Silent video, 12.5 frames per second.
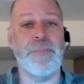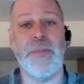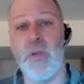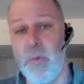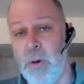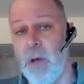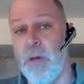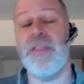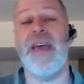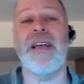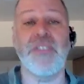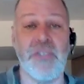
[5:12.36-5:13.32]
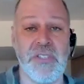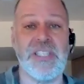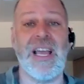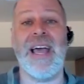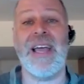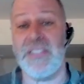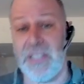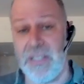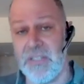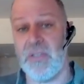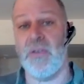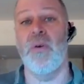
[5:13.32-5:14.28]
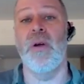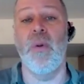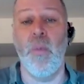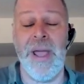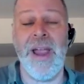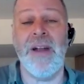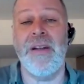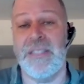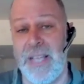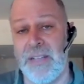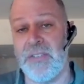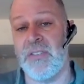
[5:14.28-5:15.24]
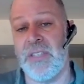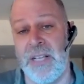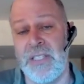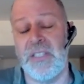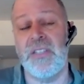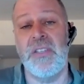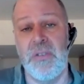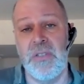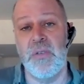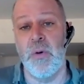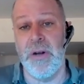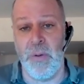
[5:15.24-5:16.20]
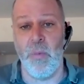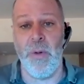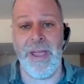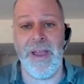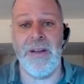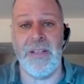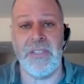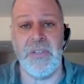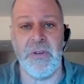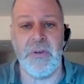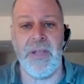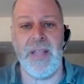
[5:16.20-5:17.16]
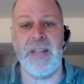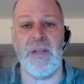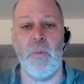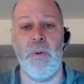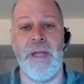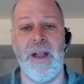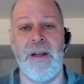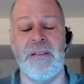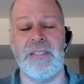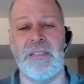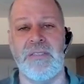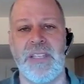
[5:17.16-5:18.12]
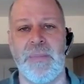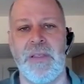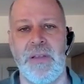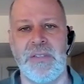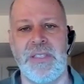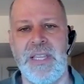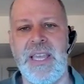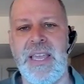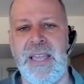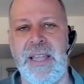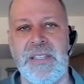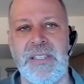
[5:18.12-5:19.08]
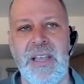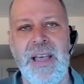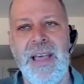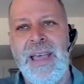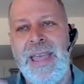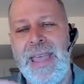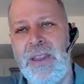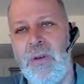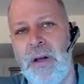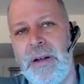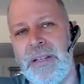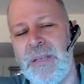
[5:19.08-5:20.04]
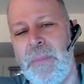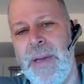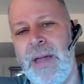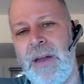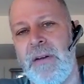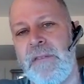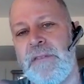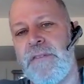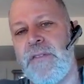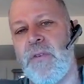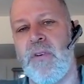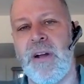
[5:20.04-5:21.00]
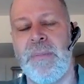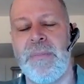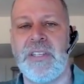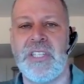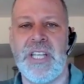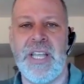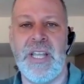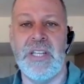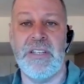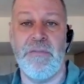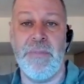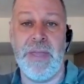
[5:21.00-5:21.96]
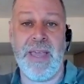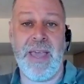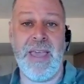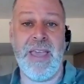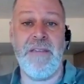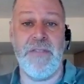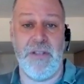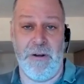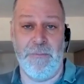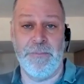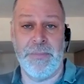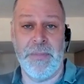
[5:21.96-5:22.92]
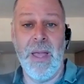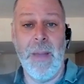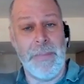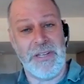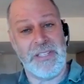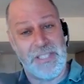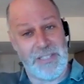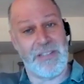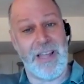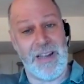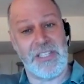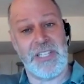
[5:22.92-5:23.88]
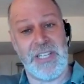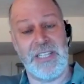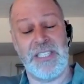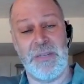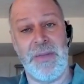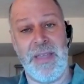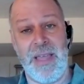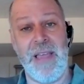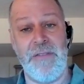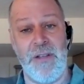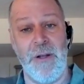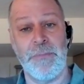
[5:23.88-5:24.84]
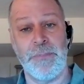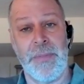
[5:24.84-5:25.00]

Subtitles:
growth exercises or awareness exercises, because you use the word awareness. You're creating awareness of some of those needs in order to better inform the change of behavior, but you still got to change the behavior.